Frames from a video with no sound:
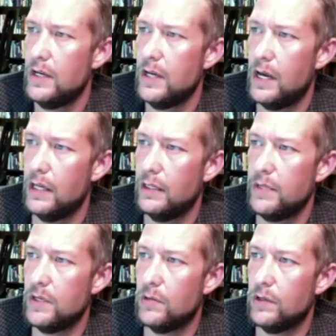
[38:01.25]
Let me
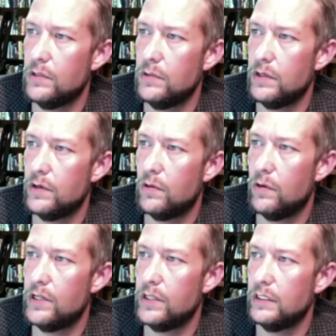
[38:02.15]
go on to another
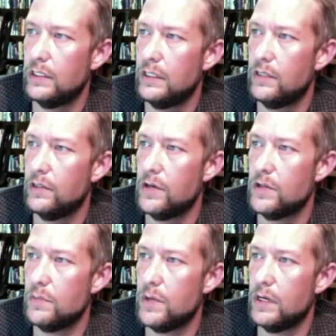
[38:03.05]
question. Clear
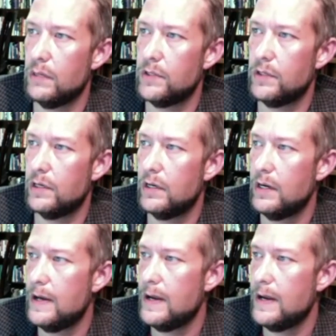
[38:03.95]
as mud, I'm sure.